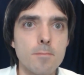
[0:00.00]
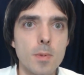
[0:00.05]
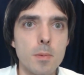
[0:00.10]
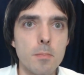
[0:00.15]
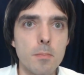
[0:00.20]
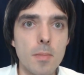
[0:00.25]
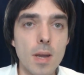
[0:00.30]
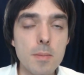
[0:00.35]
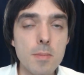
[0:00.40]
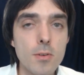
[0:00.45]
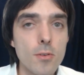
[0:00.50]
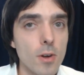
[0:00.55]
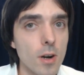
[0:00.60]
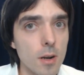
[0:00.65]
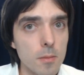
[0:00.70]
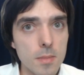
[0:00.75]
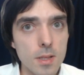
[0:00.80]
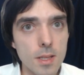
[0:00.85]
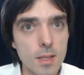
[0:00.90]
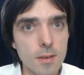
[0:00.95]
maybe you are a
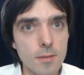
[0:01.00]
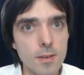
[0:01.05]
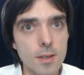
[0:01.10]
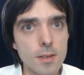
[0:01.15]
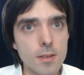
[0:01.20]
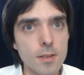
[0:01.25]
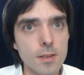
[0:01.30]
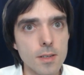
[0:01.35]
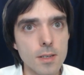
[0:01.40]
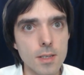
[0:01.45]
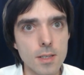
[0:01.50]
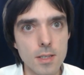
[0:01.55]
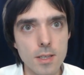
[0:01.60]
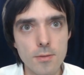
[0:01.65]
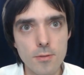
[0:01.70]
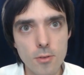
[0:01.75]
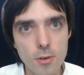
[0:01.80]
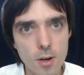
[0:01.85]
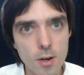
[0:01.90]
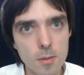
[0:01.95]
believer, and
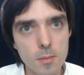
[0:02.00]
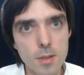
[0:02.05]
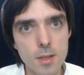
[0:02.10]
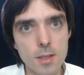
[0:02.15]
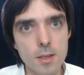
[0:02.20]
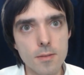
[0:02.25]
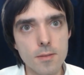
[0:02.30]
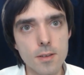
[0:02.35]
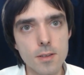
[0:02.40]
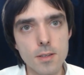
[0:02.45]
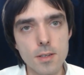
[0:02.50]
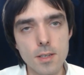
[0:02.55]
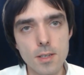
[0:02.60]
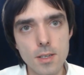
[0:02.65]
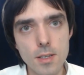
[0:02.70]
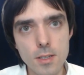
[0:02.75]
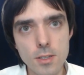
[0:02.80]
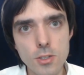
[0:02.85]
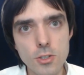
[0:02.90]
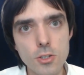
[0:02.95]
if you are a believer,
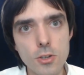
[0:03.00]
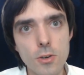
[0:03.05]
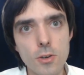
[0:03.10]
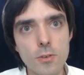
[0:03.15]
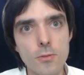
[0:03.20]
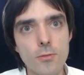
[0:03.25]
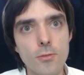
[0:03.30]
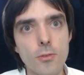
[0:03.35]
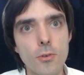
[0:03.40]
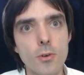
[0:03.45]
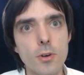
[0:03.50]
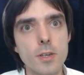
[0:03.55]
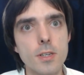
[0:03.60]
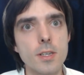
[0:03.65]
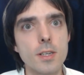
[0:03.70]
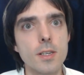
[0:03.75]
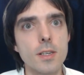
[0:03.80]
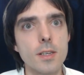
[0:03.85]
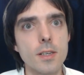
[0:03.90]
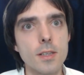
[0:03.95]
in John
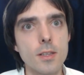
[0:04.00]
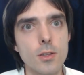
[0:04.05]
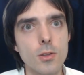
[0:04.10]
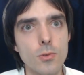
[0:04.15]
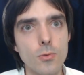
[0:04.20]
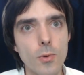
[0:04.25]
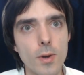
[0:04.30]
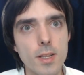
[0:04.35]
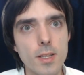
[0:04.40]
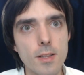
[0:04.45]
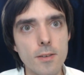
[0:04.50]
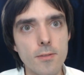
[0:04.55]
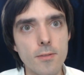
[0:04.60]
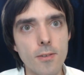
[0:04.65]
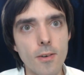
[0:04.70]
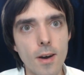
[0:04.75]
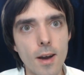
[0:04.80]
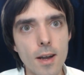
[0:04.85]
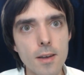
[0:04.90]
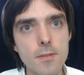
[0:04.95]

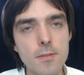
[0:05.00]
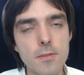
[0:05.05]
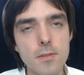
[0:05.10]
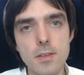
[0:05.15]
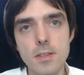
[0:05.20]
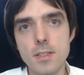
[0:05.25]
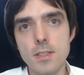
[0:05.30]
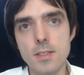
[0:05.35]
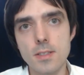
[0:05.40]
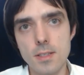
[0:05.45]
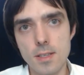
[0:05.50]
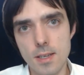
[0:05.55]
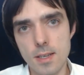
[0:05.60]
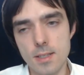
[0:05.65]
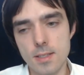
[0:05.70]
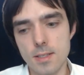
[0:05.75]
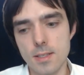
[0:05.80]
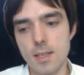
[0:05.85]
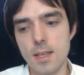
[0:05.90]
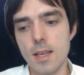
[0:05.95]
14:25 it
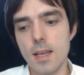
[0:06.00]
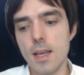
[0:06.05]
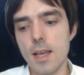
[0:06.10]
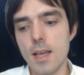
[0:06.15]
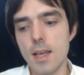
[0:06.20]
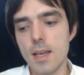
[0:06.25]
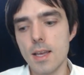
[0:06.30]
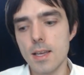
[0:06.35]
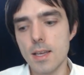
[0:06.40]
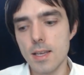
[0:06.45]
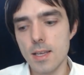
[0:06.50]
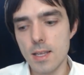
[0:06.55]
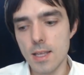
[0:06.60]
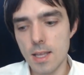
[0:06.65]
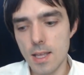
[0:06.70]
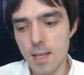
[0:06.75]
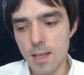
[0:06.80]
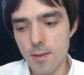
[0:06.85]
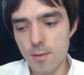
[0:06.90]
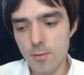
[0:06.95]
says,
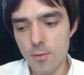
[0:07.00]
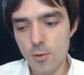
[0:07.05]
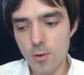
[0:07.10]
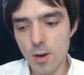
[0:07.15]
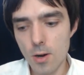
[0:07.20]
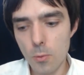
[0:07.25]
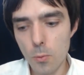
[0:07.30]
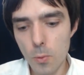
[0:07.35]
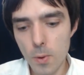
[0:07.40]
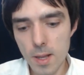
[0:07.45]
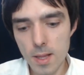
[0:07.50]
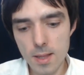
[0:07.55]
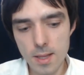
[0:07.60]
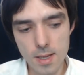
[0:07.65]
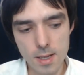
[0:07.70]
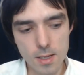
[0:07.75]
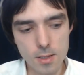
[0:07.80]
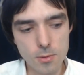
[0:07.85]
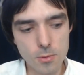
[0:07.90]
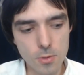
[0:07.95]
if you are
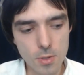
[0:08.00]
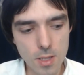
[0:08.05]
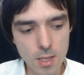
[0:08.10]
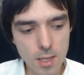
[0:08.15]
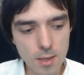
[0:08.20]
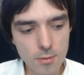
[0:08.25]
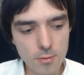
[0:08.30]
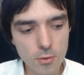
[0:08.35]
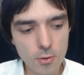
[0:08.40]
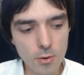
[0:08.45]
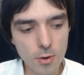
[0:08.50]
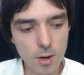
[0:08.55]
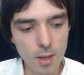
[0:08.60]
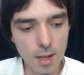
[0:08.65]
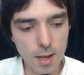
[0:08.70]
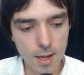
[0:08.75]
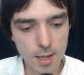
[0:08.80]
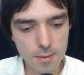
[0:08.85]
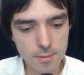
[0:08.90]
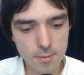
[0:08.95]
willing to give your
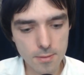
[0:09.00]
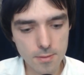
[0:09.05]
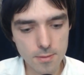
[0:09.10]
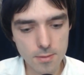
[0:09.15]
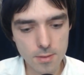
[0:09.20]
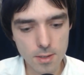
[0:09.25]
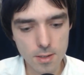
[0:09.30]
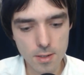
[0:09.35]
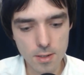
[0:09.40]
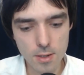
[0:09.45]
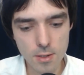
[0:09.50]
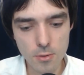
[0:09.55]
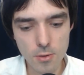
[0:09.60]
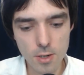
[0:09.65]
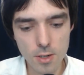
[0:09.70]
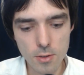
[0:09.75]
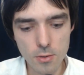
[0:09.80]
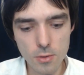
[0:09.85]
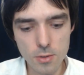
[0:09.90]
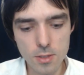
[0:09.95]
life, you
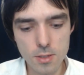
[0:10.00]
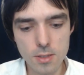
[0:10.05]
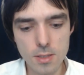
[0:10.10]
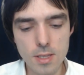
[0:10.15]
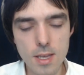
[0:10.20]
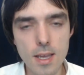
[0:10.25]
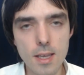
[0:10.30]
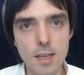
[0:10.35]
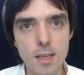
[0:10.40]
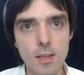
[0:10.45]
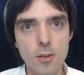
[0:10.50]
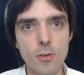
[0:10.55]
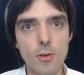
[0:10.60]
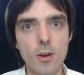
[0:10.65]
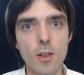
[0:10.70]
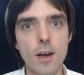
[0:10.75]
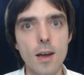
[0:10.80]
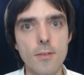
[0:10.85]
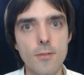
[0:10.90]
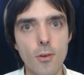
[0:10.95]
are not taking your
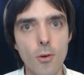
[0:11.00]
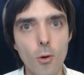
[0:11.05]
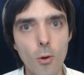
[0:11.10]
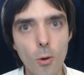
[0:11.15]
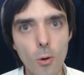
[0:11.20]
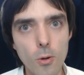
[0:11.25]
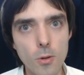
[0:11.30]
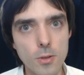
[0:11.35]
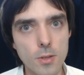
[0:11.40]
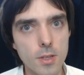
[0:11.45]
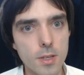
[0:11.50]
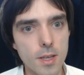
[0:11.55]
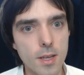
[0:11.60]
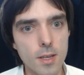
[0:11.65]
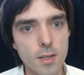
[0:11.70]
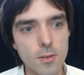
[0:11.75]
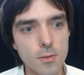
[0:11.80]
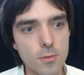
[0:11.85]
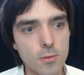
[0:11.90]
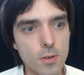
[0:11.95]
life whole.
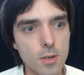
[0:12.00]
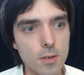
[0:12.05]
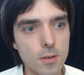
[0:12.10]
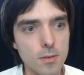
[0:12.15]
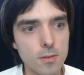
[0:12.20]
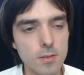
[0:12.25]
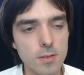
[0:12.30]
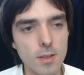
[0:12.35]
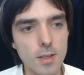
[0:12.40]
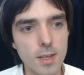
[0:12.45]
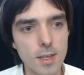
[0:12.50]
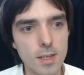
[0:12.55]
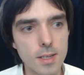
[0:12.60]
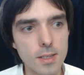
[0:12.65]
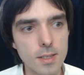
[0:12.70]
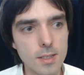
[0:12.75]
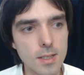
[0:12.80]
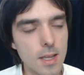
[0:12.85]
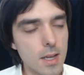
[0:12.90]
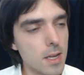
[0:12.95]
You are like,
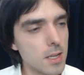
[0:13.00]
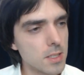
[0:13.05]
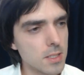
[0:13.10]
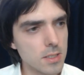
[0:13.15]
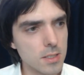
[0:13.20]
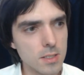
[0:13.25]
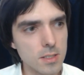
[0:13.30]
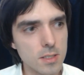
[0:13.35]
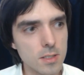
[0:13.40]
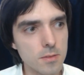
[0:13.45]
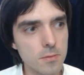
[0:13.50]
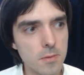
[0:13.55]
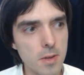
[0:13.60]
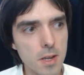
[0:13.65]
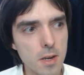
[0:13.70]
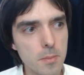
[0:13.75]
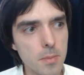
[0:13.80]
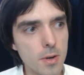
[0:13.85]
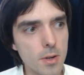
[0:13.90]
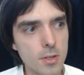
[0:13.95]
yes, this is
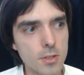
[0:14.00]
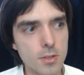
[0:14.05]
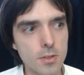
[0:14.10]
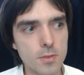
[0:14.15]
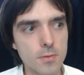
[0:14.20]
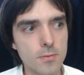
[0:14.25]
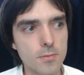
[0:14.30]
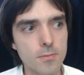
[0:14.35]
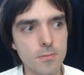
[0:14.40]
very precious